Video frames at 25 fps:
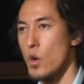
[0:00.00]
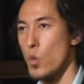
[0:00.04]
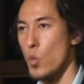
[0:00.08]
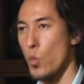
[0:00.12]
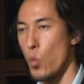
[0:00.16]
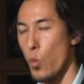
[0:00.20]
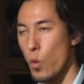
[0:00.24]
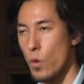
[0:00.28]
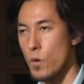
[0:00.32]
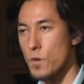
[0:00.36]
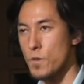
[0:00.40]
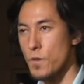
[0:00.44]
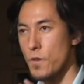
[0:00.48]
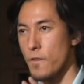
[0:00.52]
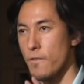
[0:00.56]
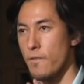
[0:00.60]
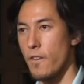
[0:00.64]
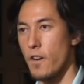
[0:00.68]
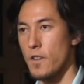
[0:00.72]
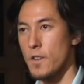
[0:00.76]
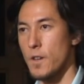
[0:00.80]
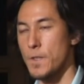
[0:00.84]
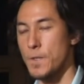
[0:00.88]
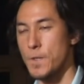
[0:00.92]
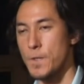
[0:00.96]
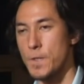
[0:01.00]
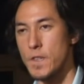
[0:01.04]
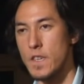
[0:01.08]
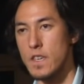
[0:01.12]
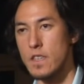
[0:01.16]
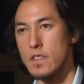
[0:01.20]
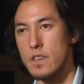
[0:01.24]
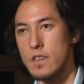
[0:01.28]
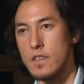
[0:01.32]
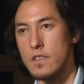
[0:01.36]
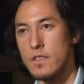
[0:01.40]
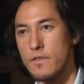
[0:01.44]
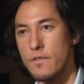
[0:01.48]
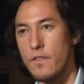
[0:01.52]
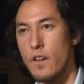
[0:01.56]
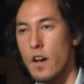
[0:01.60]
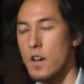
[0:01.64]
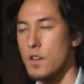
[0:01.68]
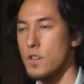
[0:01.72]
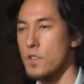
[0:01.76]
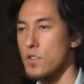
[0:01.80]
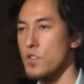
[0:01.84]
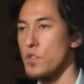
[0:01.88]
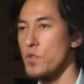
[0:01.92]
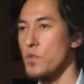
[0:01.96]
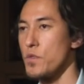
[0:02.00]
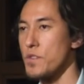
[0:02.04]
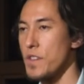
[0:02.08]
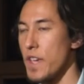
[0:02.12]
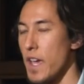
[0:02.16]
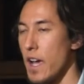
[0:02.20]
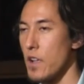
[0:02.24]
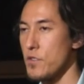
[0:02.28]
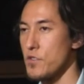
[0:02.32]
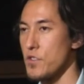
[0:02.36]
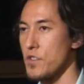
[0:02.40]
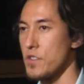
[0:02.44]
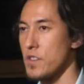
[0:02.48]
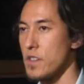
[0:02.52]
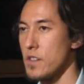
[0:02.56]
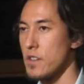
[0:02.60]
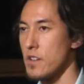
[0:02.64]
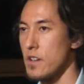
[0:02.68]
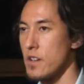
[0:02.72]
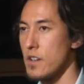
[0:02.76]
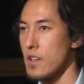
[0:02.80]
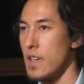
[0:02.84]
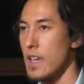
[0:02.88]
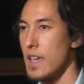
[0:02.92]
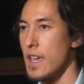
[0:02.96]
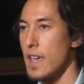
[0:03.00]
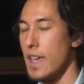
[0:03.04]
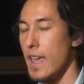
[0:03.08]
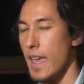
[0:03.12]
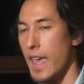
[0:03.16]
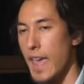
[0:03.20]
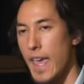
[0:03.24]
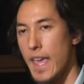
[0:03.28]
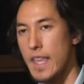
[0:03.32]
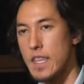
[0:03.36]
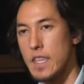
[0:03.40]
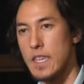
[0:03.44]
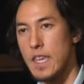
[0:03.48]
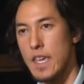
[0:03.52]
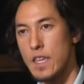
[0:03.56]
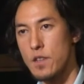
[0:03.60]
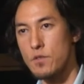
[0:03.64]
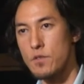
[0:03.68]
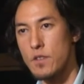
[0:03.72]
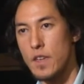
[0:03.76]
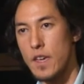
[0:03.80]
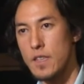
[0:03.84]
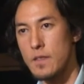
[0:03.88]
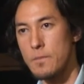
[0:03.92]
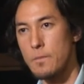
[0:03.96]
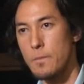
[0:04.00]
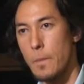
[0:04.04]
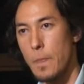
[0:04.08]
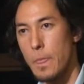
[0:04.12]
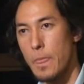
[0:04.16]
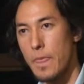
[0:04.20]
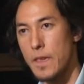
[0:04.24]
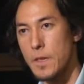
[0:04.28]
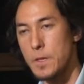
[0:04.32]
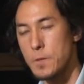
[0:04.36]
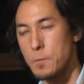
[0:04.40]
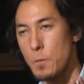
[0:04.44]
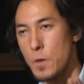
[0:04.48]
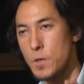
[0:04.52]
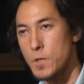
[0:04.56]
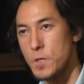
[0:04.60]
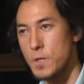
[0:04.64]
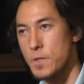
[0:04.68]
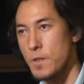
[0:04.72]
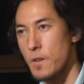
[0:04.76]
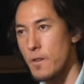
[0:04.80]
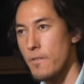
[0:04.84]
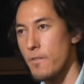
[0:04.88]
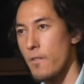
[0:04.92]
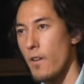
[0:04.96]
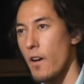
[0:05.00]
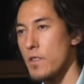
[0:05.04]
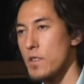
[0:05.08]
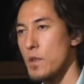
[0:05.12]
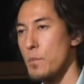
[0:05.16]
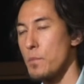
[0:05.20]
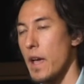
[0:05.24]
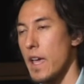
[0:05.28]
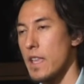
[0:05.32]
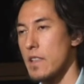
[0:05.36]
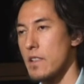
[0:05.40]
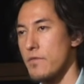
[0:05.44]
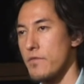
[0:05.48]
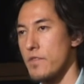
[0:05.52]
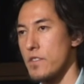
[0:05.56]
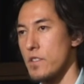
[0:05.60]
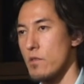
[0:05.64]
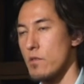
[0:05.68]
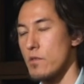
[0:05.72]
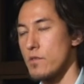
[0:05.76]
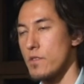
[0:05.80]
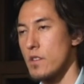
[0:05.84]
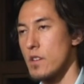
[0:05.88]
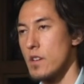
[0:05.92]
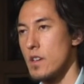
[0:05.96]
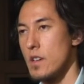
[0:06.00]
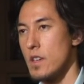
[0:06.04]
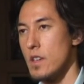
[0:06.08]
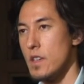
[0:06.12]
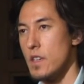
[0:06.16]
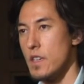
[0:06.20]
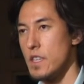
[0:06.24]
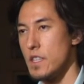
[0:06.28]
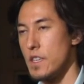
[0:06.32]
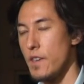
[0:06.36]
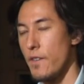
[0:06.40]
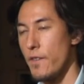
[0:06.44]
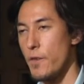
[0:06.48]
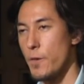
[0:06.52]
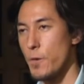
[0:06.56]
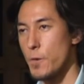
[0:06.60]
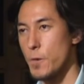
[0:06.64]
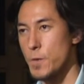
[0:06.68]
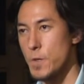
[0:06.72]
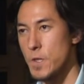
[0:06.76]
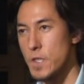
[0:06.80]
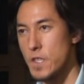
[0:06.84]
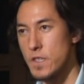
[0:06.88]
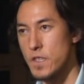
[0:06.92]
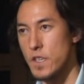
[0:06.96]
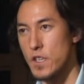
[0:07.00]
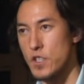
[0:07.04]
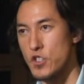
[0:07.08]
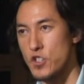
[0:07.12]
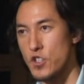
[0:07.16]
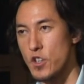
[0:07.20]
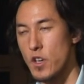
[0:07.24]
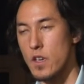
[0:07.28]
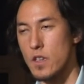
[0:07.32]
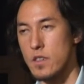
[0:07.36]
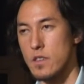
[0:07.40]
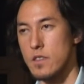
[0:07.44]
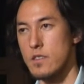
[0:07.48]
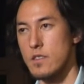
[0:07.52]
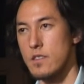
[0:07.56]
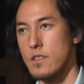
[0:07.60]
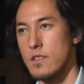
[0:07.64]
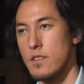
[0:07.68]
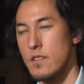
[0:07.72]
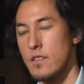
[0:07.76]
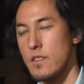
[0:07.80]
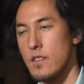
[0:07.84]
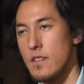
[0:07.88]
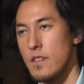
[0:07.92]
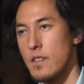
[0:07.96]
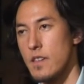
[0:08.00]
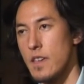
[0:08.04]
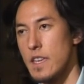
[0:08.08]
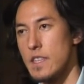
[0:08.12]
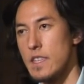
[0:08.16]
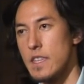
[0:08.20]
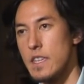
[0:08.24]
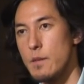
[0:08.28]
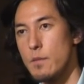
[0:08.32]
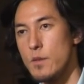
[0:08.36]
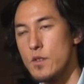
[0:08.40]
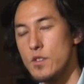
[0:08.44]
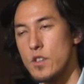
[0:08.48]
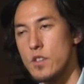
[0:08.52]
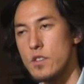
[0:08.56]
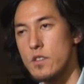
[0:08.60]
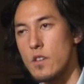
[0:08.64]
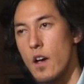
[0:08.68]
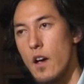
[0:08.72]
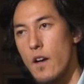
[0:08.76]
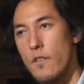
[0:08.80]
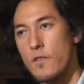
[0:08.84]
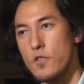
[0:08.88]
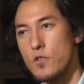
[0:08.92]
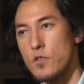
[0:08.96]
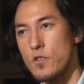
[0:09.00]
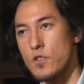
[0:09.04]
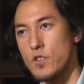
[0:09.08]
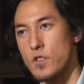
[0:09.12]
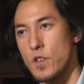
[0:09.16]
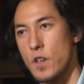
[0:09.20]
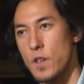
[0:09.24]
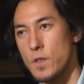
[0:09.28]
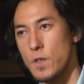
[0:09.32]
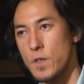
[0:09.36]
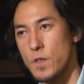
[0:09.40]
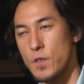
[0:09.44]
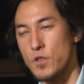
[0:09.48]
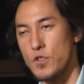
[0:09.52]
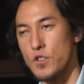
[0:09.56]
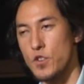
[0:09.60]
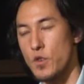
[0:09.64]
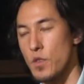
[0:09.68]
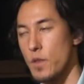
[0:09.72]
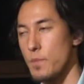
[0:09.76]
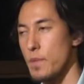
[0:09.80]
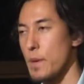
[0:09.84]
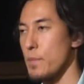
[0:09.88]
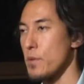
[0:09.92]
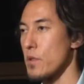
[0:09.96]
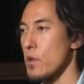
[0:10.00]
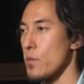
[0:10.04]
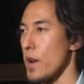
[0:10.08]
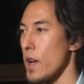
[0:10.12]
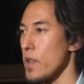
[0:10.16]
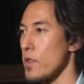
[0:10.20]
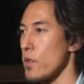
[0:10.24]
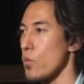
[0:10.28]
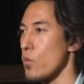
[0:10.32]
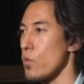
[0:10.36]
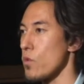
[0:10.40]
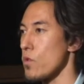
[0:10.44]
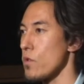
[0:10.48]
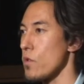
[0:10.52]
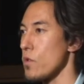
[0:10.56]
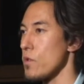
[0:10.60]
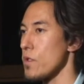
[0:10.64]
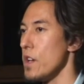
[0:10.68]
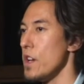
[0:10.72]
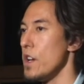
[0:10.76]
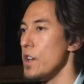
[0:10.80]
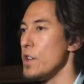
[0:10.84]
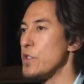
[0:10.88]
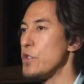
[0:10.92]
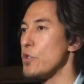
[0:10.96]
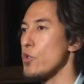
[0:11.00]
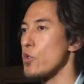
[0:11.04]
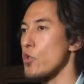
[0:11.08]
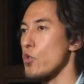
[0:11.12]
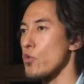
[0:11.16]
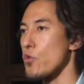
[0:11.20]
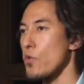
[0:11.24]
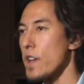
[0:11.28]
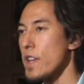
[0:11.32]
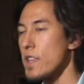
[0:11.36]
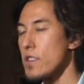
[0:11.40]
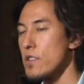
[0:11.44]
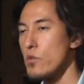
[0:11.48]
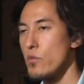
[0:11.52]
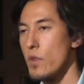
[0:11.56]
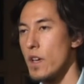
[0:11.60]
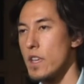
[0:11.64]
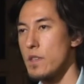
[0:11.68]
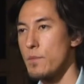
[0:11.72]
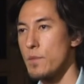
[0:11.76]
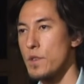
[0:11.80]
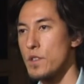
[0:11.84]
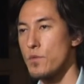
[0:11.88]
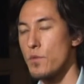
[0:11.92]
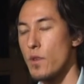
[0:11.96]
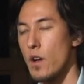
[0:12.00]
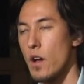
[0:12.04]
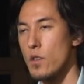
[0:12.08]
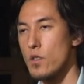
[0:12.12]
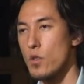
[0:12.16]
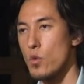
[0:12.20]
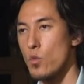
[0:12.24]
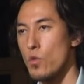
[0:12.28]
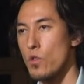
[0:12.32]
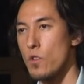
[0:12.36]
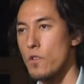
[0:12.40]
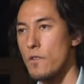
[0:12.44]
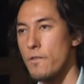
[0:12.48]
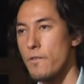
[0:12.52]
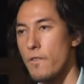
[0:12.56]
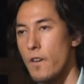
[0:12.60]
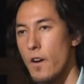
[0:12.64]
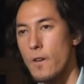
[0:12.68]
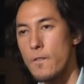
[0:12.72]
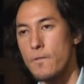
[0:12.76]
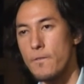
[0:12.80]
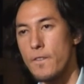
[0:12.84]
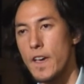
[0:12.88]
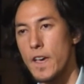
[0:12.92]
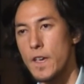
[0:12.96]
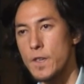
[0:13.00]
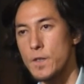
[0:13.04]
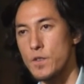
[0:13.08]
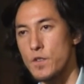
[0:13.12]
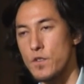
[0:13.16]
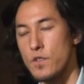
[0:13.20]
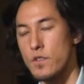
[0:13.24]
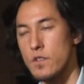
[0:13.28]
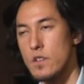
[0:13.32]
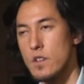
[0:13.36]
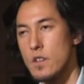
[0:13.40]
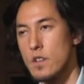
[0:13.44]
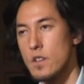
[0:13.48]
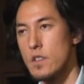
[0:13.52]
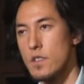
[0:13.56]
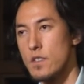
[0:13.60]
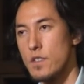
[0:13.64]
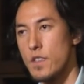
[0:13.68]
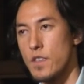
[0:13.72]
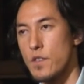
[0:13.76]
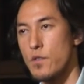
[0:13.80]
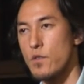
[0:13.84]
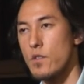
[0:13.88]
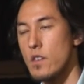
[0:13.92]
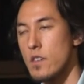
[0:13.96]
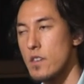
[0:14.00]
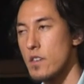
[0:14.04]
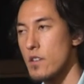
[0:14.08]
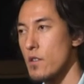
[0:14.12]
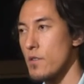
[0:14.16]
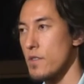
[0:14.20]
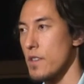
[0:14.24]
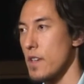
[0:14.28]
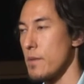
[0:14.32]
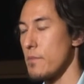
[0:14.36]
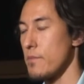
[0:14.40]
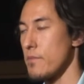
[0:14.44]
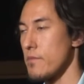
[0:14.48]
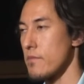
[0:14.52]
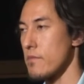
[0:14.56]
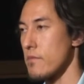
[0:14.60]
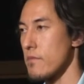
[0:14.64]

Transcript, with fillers: wars are fought on CNN, Fox News, Al Jazeera, and the internet as much as they are fought on the battlefield. And if you are seen as unjust, and images of your injustice are shown to people around the world, you'll create new enemies around the world far faster than you can kill them.